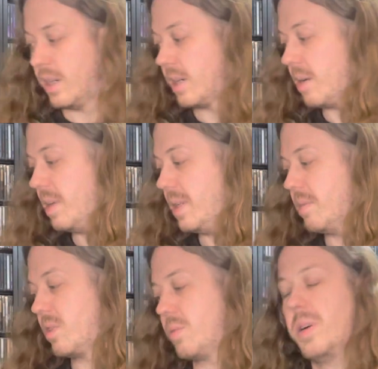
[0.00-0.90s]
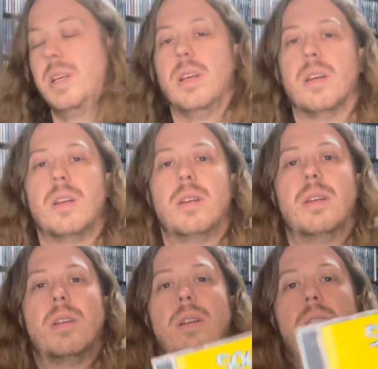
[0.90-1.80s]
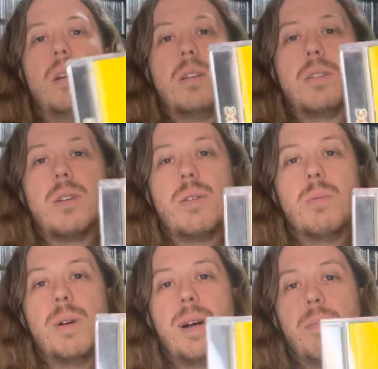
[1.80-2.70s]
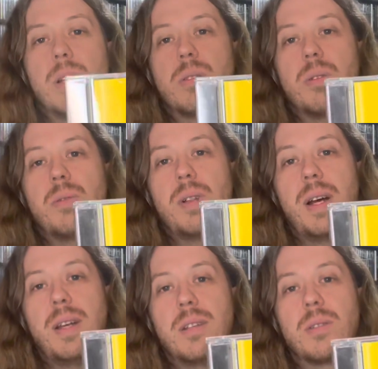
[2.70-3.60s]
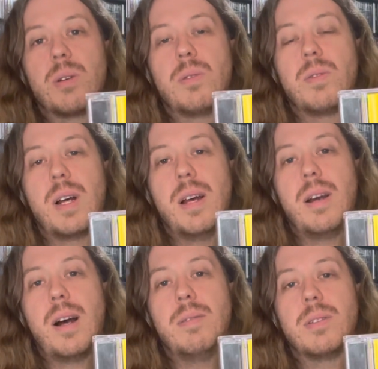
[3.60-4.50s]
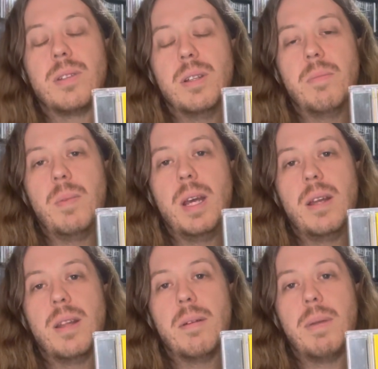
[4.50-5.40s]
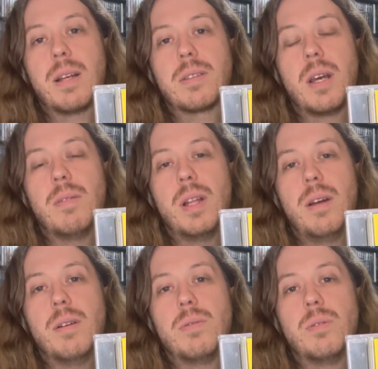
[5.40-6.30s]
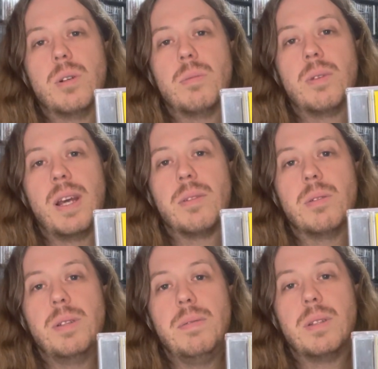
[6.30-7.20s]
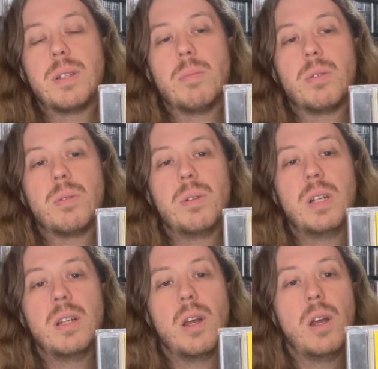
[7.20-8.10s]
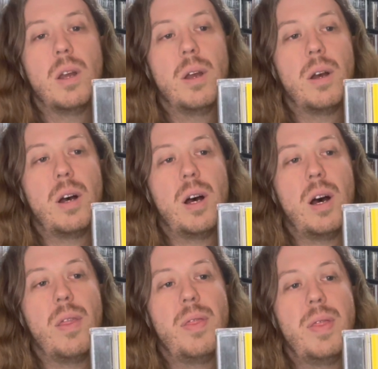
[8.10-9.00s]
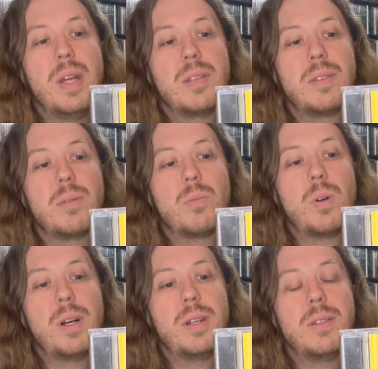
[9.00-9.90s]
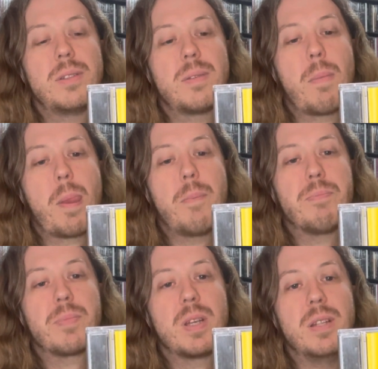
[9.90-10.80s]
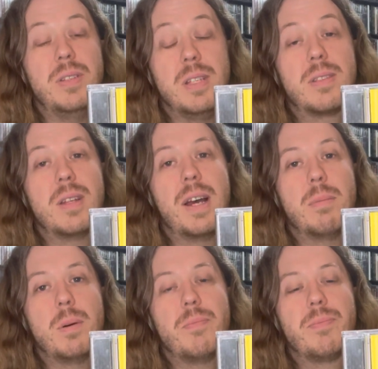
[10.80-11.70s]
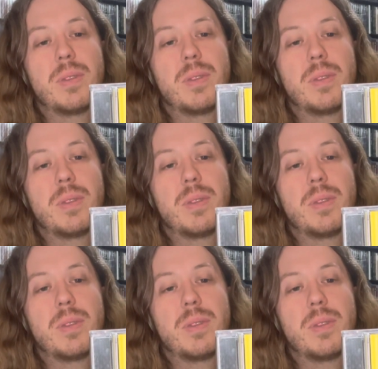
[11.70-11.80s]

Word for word: Coming in number 20, Sophomore Round by Soulfly. Soulfly, obviously the band that Max Cavalera formed after leaving Sepultura. Uh, this was a decent album.